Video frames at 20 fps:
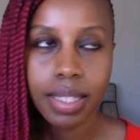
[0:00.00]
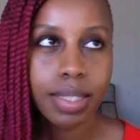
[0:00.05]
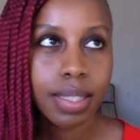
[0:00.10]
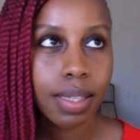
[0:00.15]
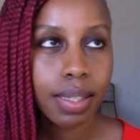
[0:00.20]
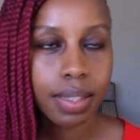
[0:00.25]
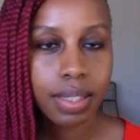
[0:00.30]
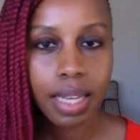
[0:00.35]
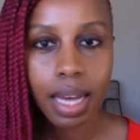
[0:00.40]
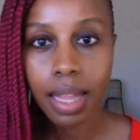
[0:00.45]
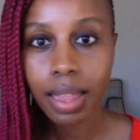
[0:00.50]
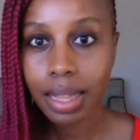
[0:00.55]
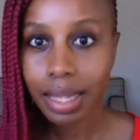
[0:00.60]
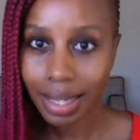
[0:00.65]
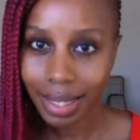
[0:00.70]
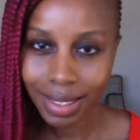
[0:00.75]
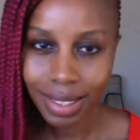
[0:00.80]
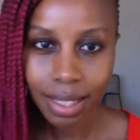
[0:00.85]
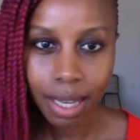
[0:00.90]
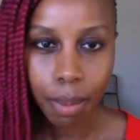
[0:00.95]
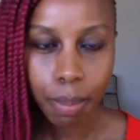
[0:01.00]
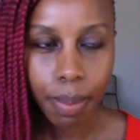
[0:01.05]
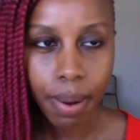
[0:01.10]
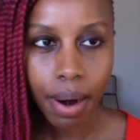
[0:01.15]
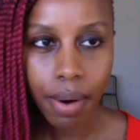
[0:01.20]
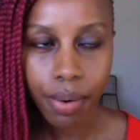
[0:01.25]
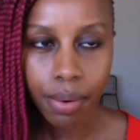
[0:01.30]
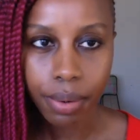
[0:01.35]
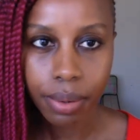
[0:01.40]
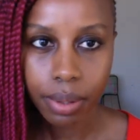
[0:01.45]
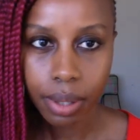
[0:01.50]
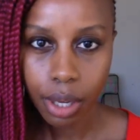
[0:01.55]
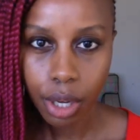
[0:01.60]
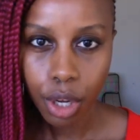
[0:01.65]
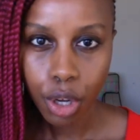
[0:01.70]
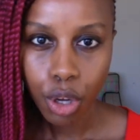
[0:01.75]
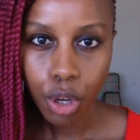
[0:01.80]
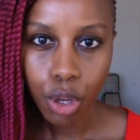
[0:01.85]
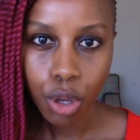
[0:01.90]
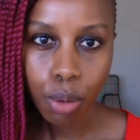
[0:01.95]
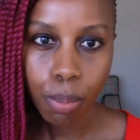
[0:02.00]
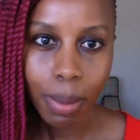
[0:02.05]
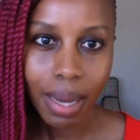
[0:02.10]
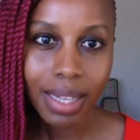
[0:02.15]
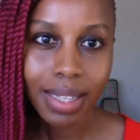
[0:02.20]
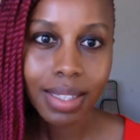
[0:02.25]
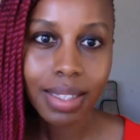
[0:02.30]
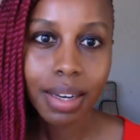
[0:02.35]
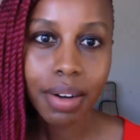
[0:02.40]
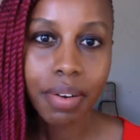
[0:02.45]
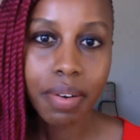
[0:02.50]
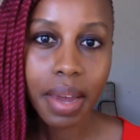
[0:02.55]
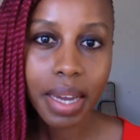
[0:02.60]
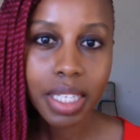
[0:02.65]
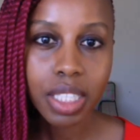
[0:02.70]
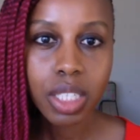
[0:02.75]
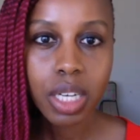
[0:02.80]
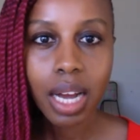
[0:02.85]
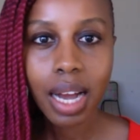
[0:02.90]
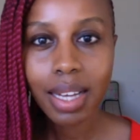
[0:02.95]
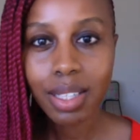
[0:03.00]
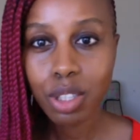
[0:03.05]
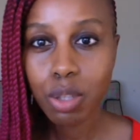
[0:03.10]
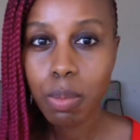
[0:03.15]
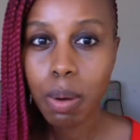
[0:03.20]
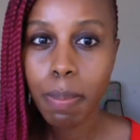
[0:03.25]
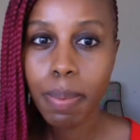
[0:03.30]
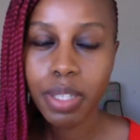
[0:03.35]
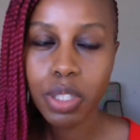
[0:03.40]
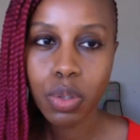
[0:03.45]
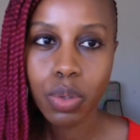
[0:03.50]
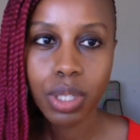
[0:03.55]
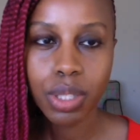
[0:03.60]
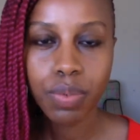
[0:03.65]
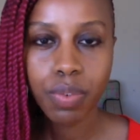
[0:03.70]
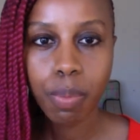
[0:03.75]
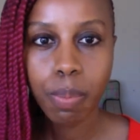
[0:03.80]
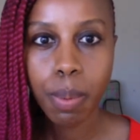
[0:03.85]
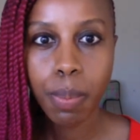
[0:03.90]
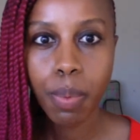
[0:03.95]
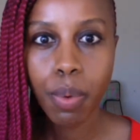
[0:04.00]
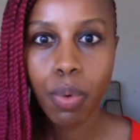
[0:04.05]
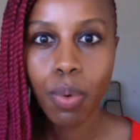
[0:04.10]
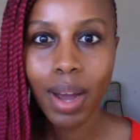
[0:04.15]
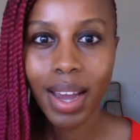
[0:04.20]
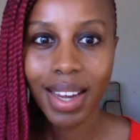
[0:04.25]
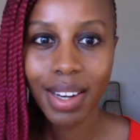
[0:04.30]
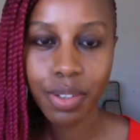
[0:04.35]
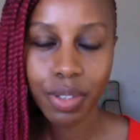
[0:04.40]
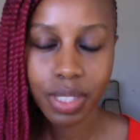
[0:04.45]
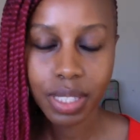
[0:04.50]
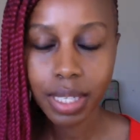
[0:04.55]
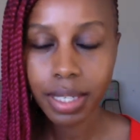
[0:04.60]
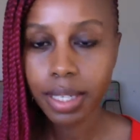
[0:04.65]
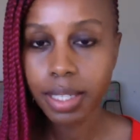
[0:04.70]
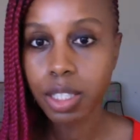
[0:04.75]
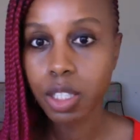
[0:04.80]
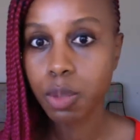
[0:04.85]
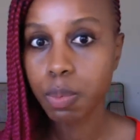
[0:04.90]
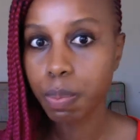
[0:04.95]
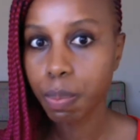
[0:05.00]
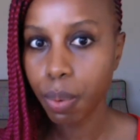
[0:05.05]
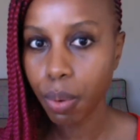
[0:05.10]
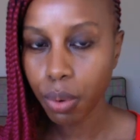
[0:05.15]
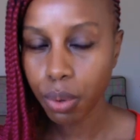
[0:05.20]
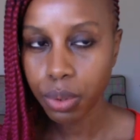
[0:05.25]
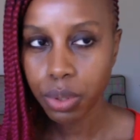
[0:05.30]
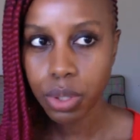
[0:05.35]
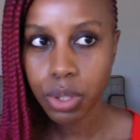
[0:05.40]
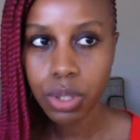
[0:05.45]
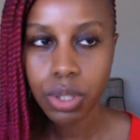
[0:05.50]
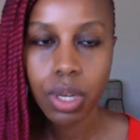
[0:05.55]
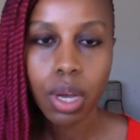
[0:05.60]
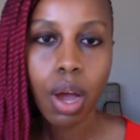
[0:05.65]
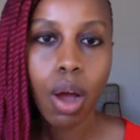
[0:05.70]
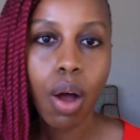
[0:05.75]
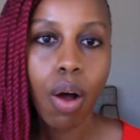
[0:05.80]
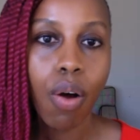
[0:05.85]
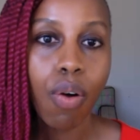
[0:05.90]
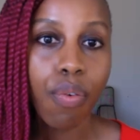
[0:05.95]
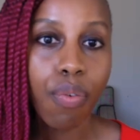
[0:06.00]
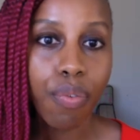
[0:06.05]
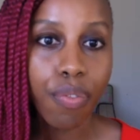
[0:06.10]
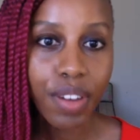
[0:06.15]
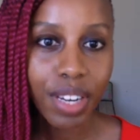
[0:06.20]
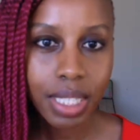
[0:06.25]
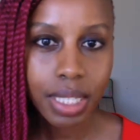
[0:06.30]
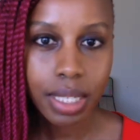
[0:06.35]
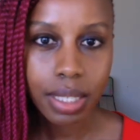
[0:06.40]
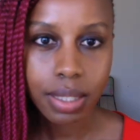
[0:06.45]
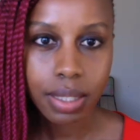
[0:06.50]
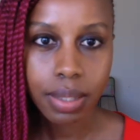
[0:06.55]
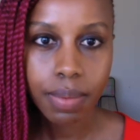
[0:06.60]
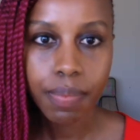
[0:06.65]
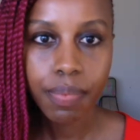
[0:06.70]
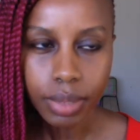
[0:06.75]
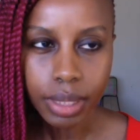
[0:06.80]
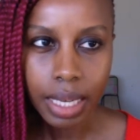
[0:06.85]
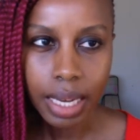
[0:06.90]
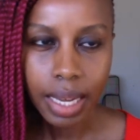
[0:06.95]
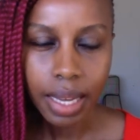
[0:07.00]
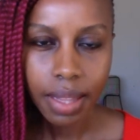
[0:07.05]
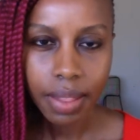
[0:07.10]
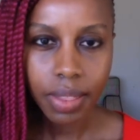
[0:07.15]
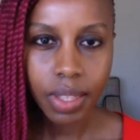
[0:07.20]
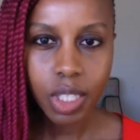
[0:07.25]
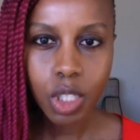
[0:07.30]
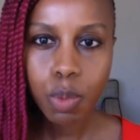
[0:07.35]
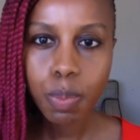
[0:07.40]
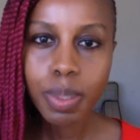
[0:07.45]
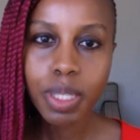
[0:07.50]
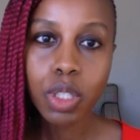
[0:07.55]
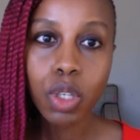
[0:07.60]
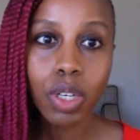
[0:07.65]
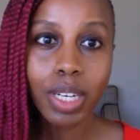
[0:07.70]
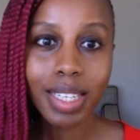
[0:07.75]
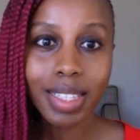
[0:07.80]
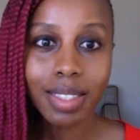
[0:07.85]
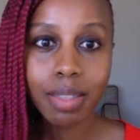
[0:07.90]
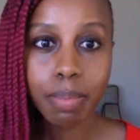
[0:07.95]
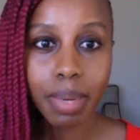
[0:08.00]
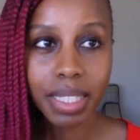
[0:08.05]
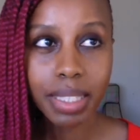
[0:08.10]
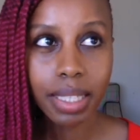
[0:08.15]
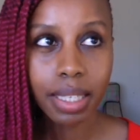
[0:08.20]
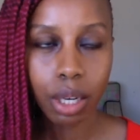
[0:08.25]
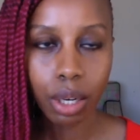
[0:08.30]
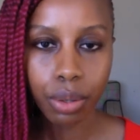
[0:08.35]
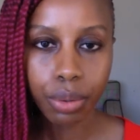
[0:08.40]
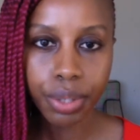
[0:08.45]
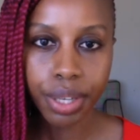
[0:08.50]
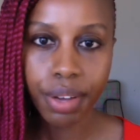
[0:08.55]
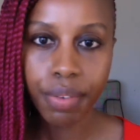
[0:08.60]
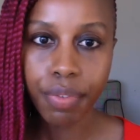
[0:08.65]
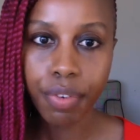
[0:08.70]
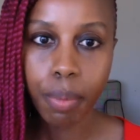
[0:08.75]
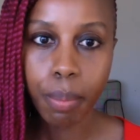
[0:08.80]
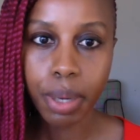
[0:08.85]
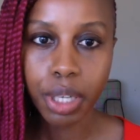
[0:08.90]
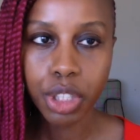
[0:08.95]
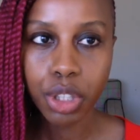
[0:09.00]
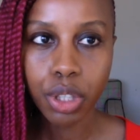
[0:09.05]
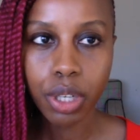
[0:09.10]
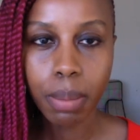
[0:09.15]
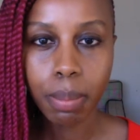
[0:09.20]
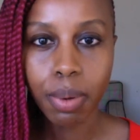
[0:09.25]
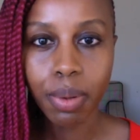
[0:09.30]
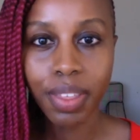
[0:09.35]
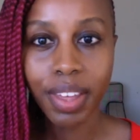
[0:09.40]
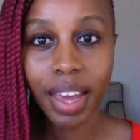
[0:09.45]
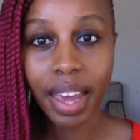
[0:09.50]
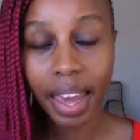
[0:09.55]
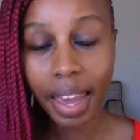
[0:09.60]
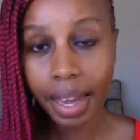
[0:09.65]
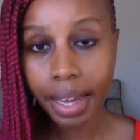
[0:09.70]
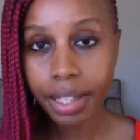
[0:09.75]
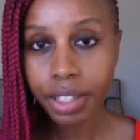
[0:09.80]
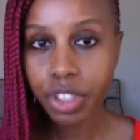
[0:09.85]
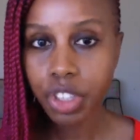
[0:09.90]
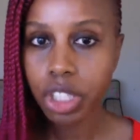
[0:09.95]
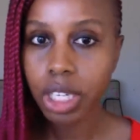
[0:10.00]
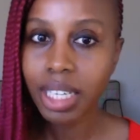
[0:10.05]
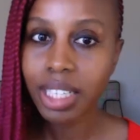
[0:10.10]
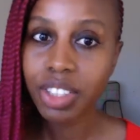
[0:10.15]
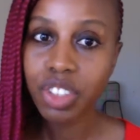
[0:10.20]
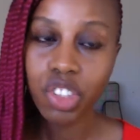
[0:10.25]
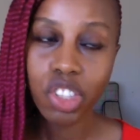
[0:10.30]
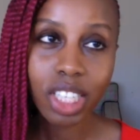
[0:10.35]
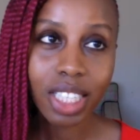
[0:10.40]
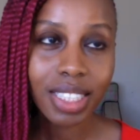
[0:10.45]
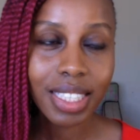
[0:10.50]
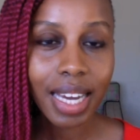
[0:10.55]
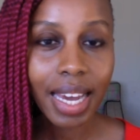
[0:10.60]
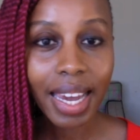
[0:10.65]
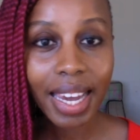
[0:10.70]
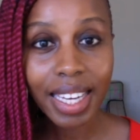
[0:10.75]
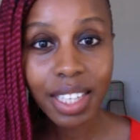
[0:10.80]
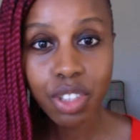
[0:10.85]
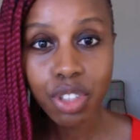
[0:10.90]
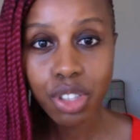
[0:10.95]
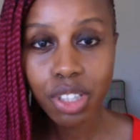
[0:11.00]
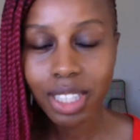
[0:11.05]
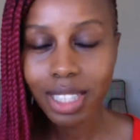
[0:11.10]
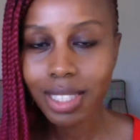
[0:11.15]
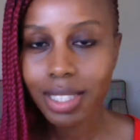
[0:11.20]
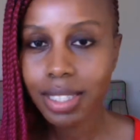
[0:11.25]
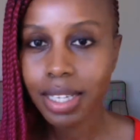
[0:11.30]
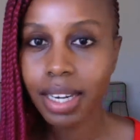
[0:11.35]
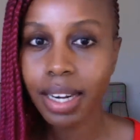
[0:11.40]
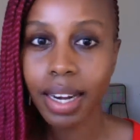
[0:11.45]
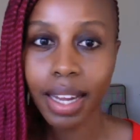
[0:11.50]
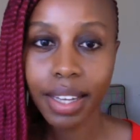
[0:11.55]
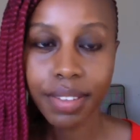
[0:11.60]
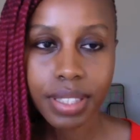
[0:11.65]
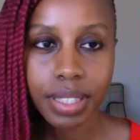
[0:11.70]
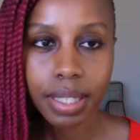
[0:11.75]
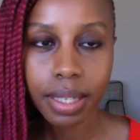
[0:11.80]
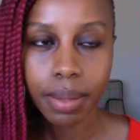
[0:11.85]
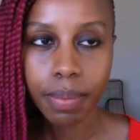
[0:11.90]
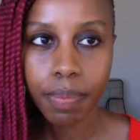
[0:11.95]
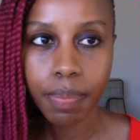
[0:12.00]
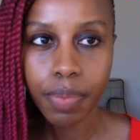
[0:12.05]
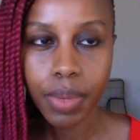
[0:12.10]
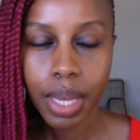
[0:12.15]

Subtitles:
sells athletic apparel, you might create customer personas for people who are interested in sports or fitness. These personas might include information about their age, gender, interests, and lifestyle.